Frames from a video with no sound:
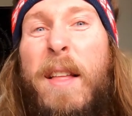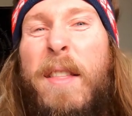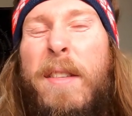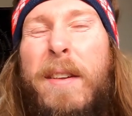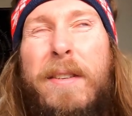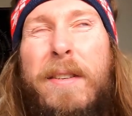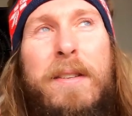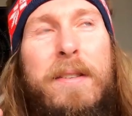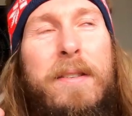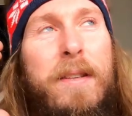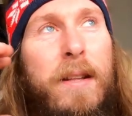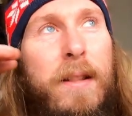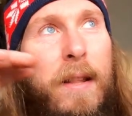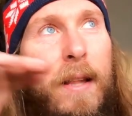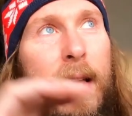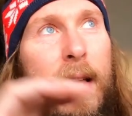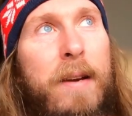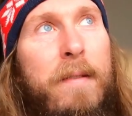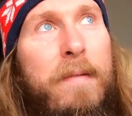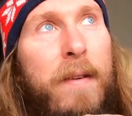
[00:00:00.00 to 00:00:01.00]
this is the
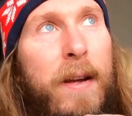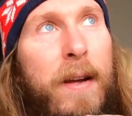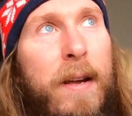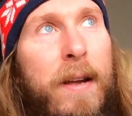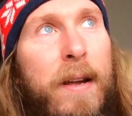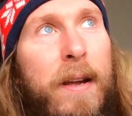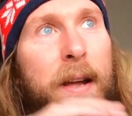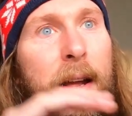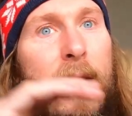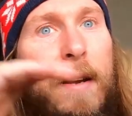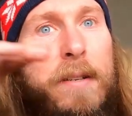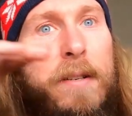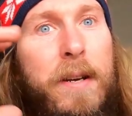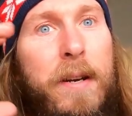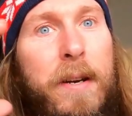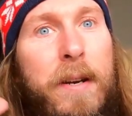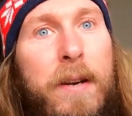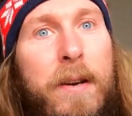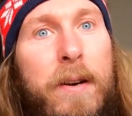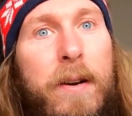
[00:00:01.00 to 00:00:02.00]
late Viking Age,
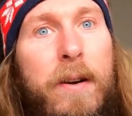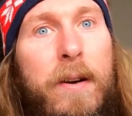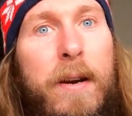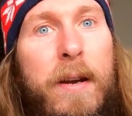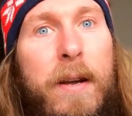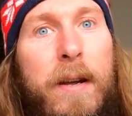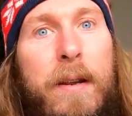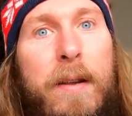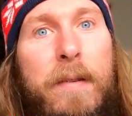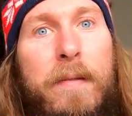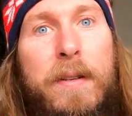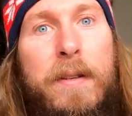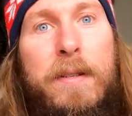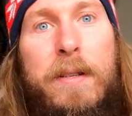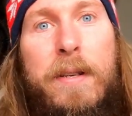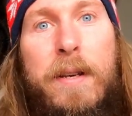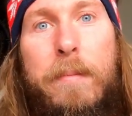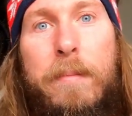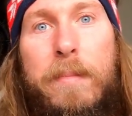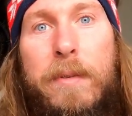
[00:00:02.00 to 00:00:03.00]
and here it even
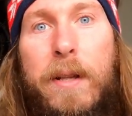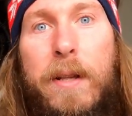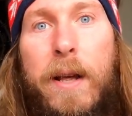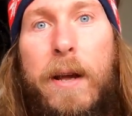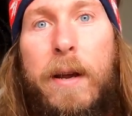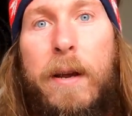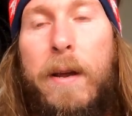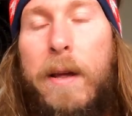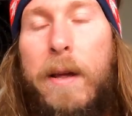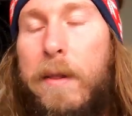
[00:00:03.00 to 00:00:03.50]
seems like,